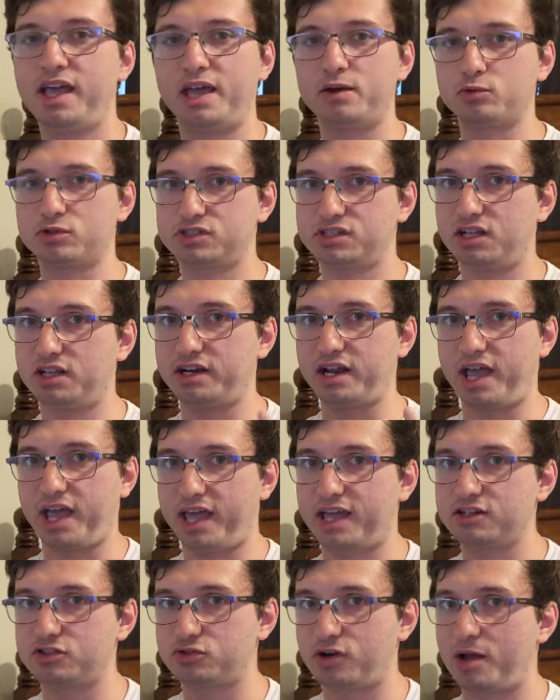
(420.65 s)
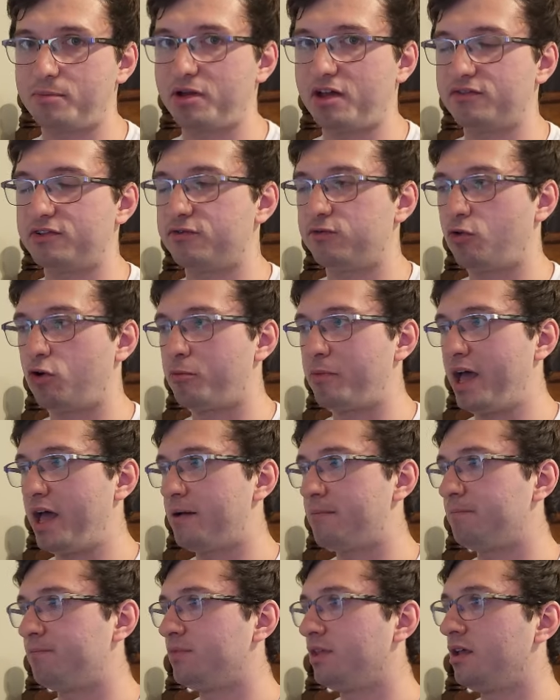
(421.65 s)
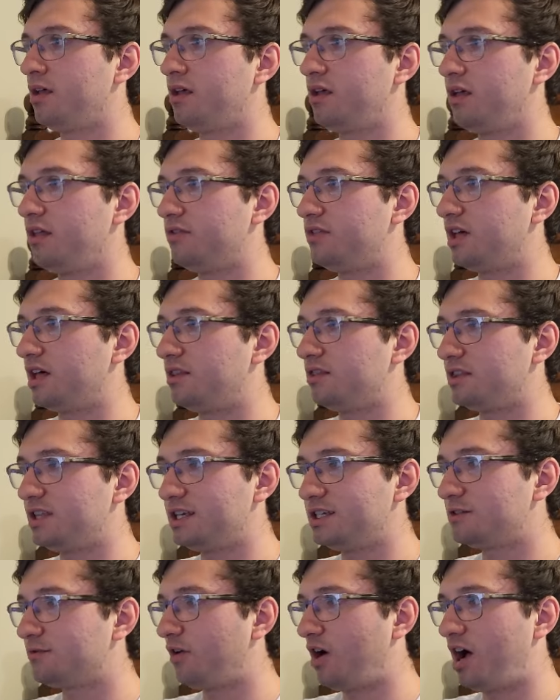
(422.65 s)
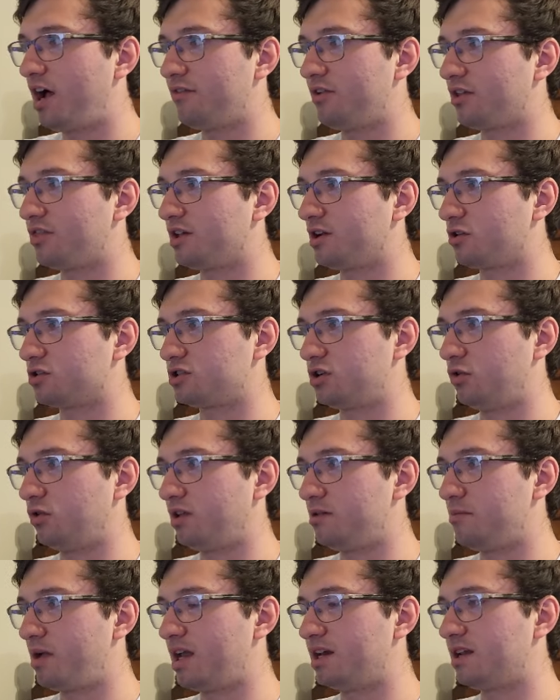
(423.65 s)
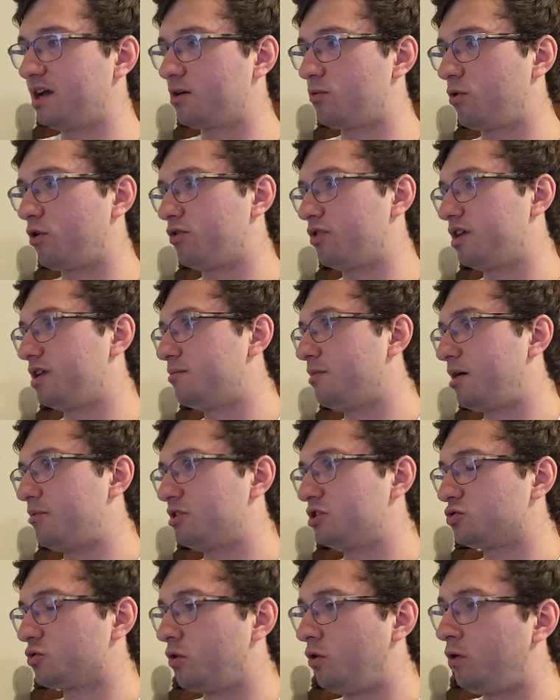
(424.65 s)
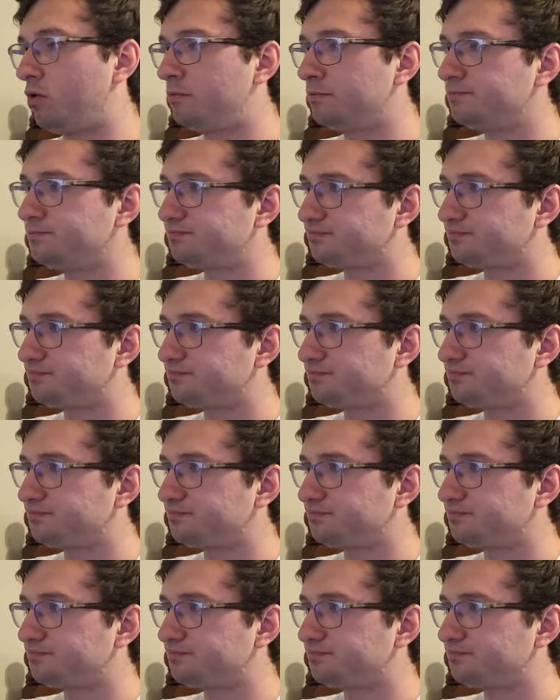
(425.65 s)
and we're still in a hand trap heavy format, then these 5, I think, are totally main deck worthy, maybe Droll.